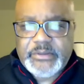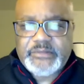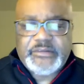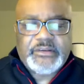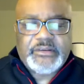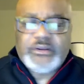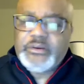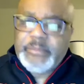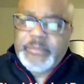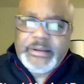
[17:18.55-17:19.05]
See,
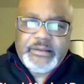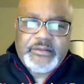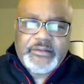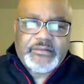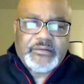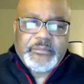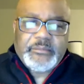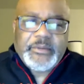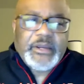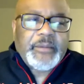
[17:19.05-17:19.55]
don't nobody
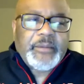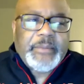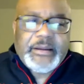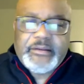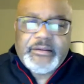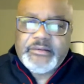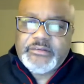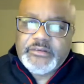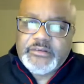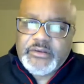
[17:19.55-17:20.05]
listen to me. Everybody
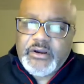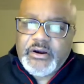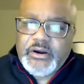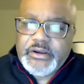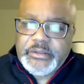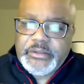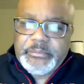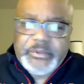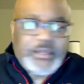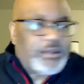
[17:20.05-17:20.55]
listen to
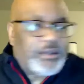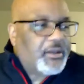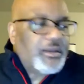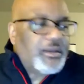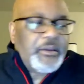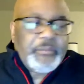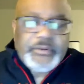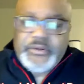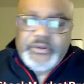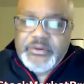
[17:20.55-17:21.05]
Cardi B,
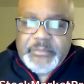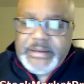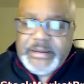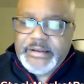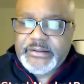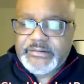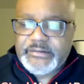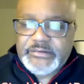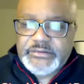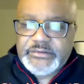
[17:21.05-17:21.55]
but don't nobody
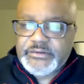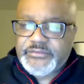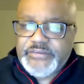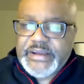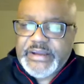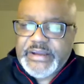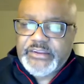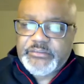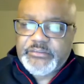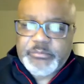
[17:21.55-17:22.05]
listen to a
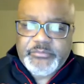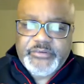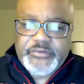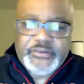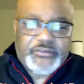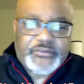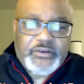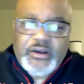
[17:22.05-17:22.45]
finance professor.